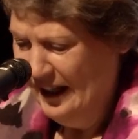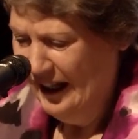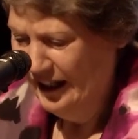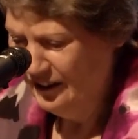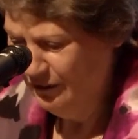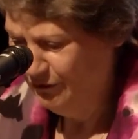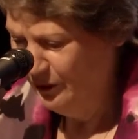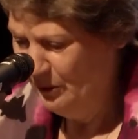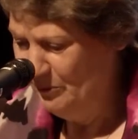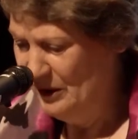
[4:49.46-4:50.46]
and if
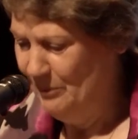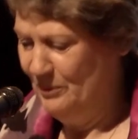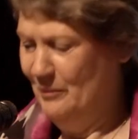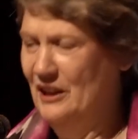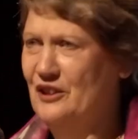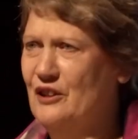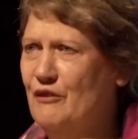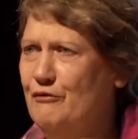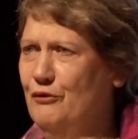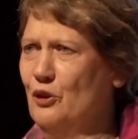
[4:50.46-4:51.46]
implemented
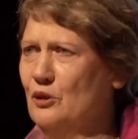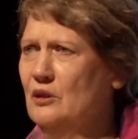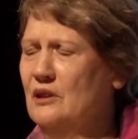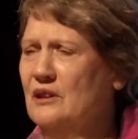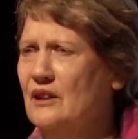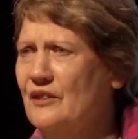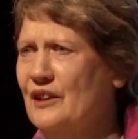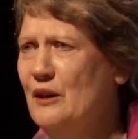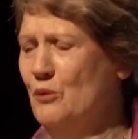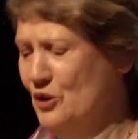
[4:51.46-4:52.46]
in full,
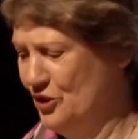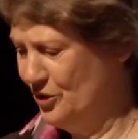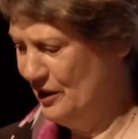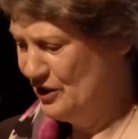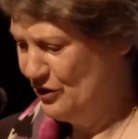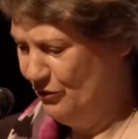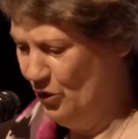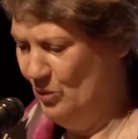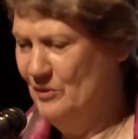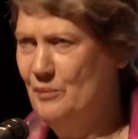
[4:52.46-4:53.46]
they would
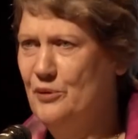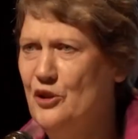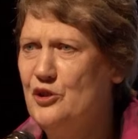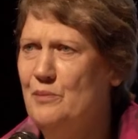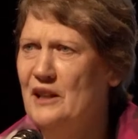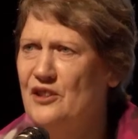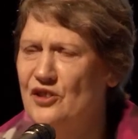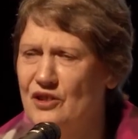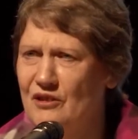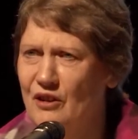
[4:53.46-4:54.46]
transform the
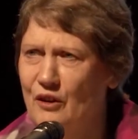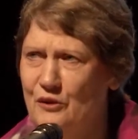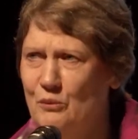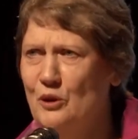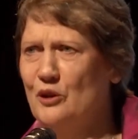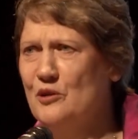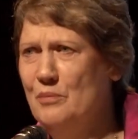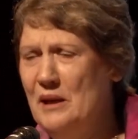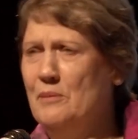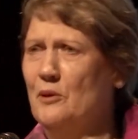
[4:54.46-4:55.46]
prospects of the world's
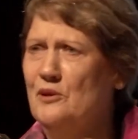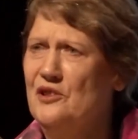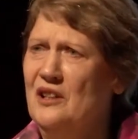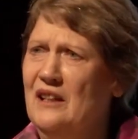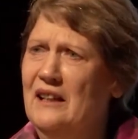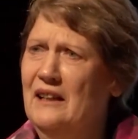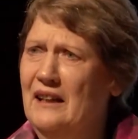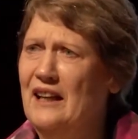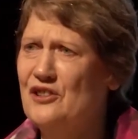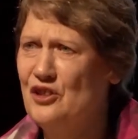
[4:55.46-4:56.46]
peoples
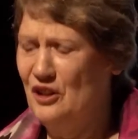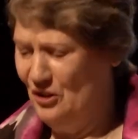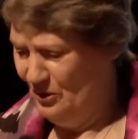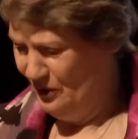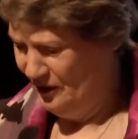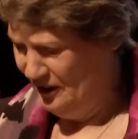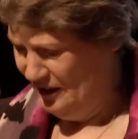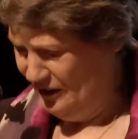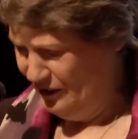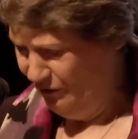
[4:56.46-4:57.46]
and secure
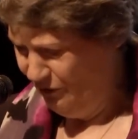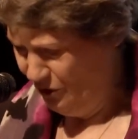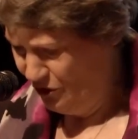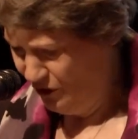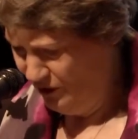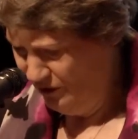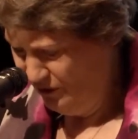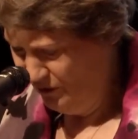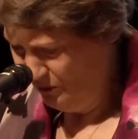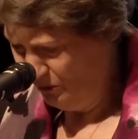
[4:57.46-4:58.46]
the future
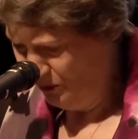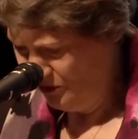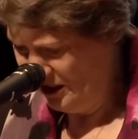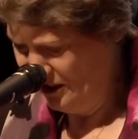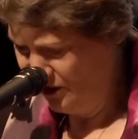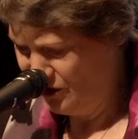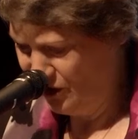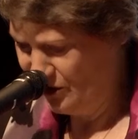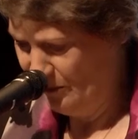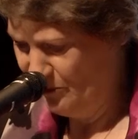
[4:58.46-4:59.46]
of the world's
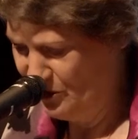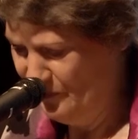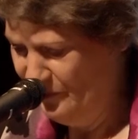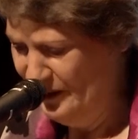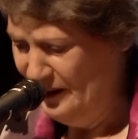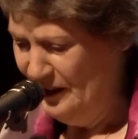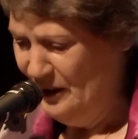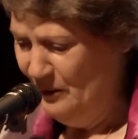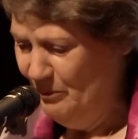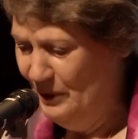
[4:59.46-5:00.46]
ecosystems.
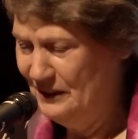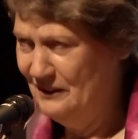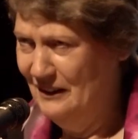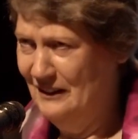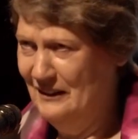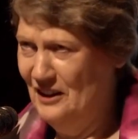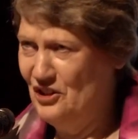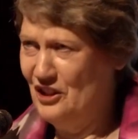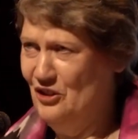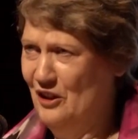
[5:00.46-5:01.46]
But
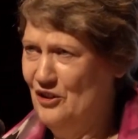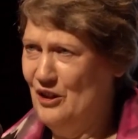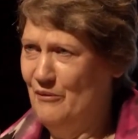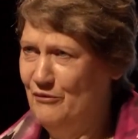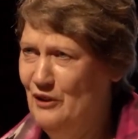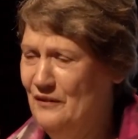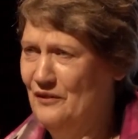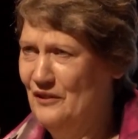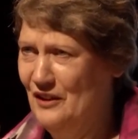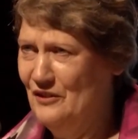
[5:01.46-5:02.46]
let's acknowledge up
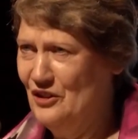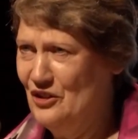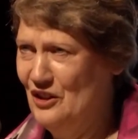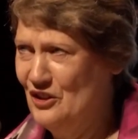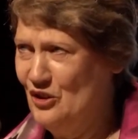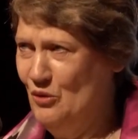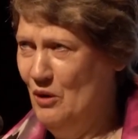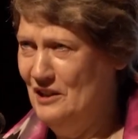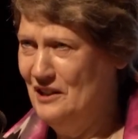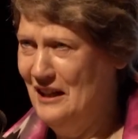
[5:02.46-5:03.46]
front that this is
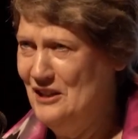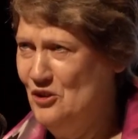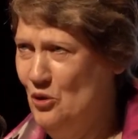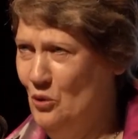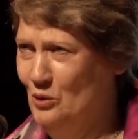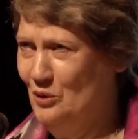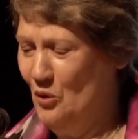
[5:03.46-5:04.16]
quite a tall